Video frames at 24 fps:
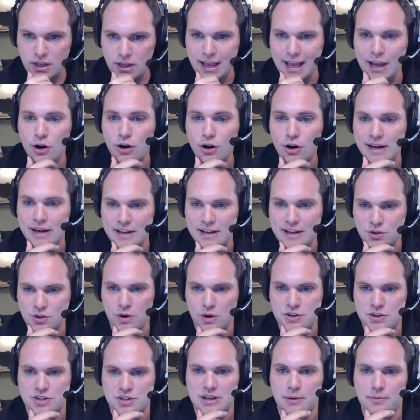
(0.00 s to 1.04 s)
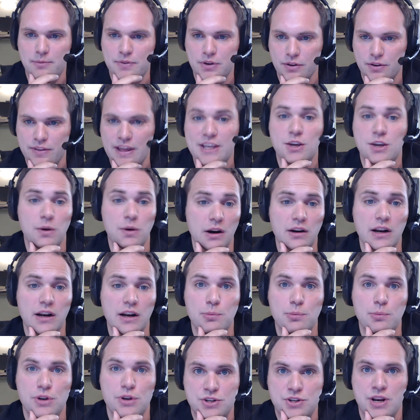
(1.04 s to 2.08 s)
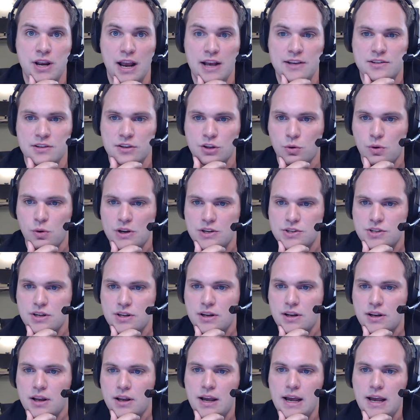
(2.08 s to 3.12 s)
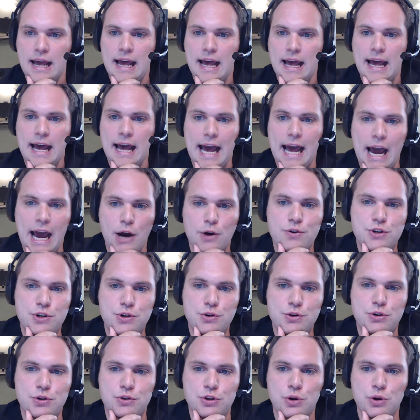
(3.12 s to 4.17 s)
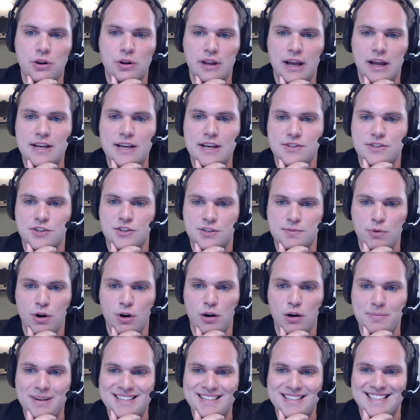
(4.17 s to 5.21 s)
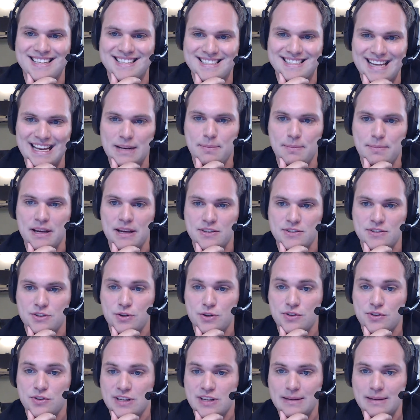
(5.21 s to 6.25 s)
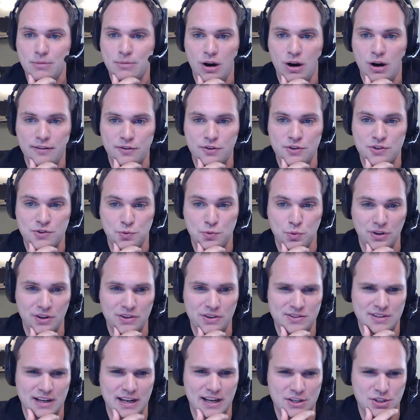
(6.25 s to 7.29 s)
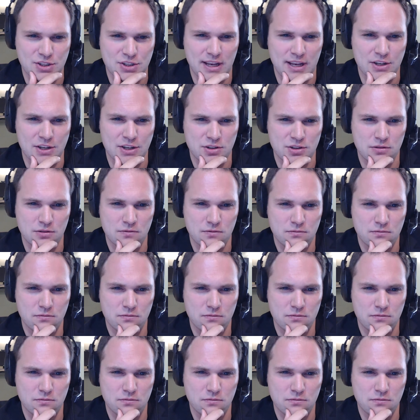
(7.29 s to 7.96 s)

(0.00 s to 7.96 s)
Aaron has a question. Upfield, thank you, Aaron. I appreciate you asking the question. How do you utilize the small business database? Do you send them offers, real estate education?